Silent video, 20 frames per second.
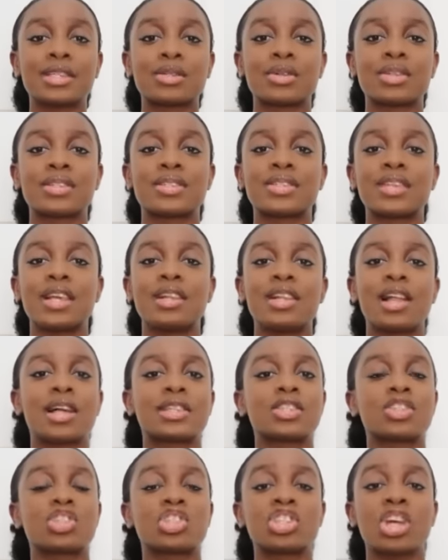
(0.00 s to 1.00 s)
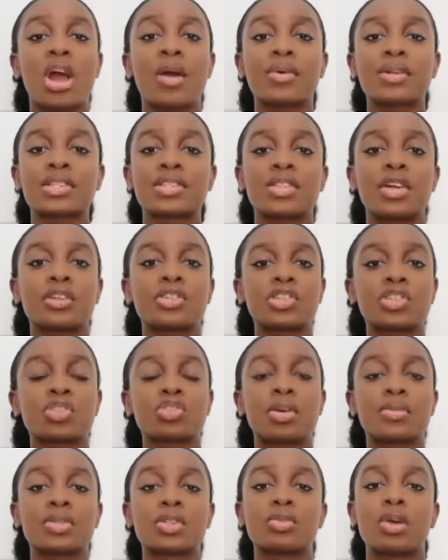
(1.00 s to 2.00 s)
we're seeing lots of showers,
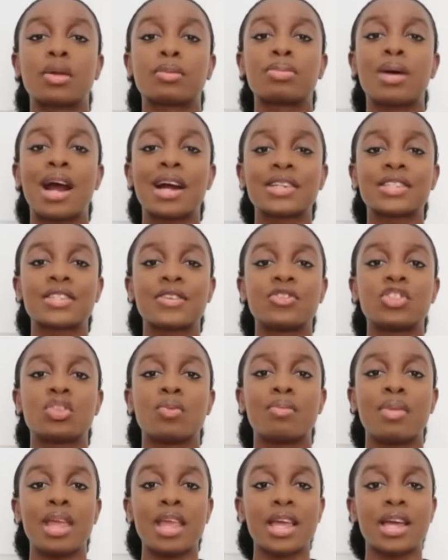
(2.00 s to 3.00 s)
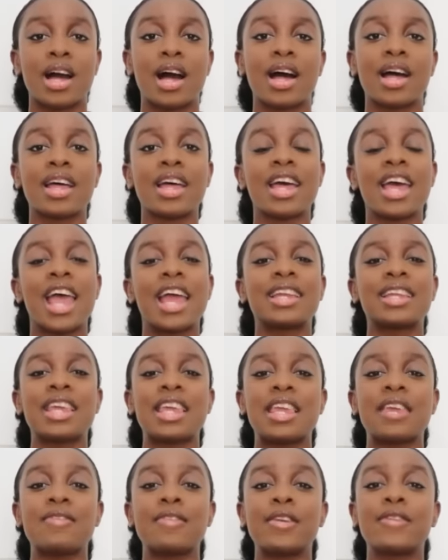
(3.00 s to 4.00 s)
thunderstorms around parts of Jamaica and
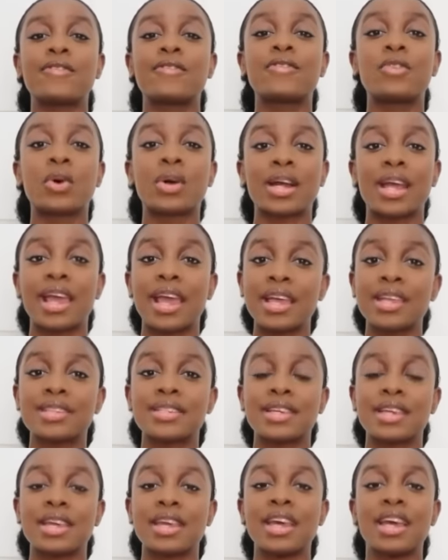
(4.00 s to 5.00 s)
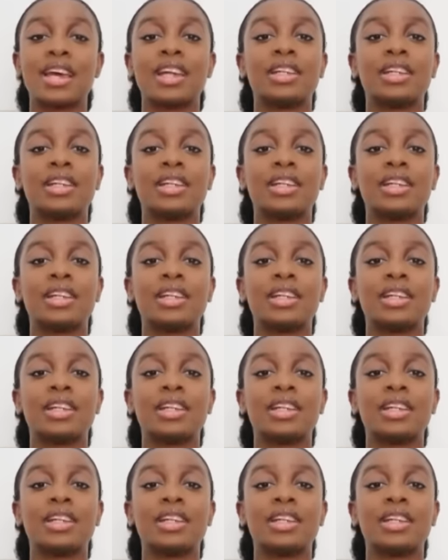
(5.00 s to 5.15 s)
even for Haiti.